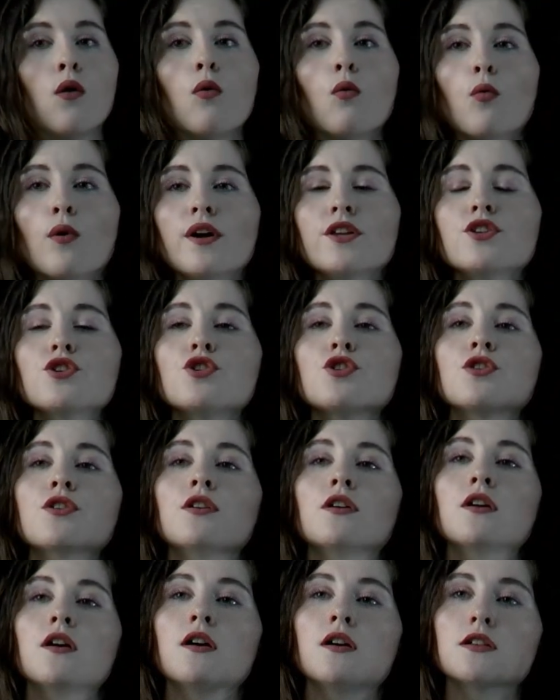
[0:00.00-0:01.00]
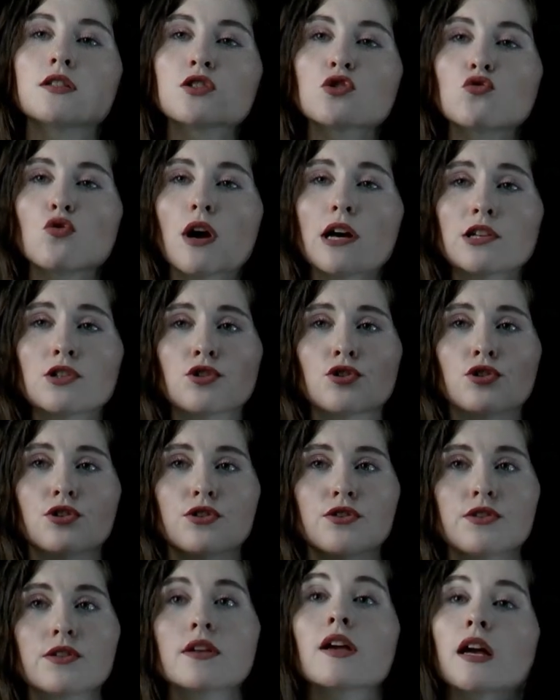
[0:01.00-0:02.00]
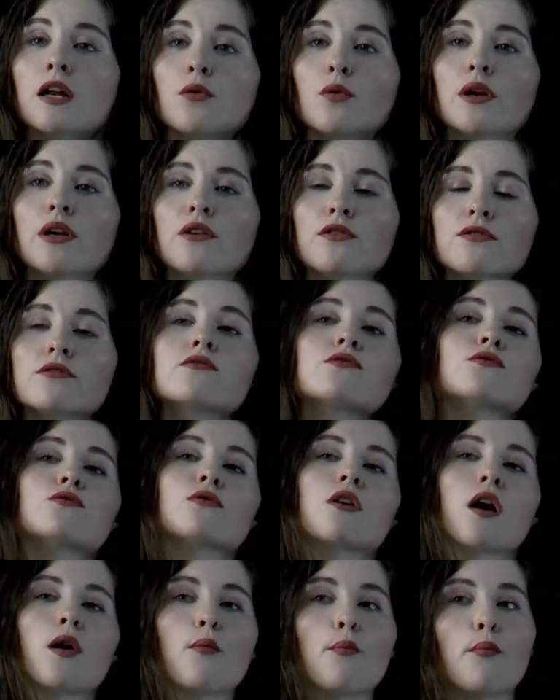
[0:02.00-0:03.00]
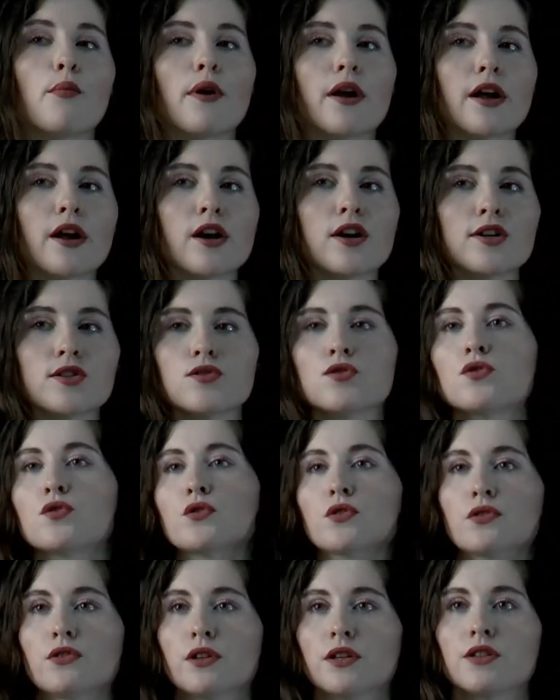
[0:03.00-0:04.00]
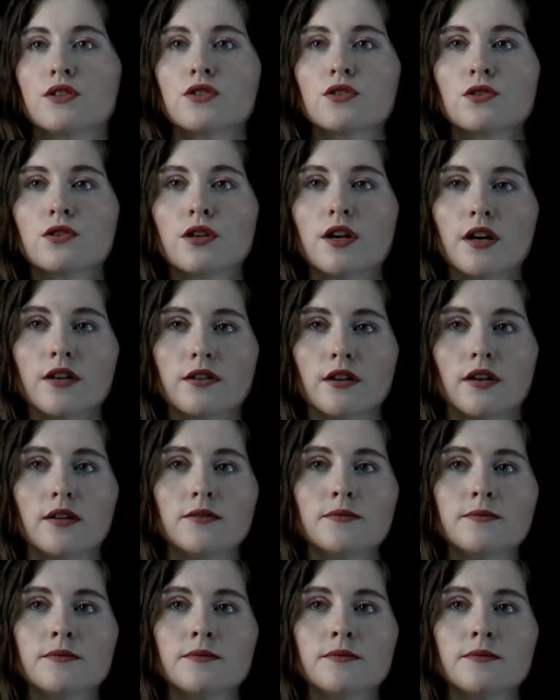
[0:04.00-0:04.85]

Which structures can we use to compare two things together?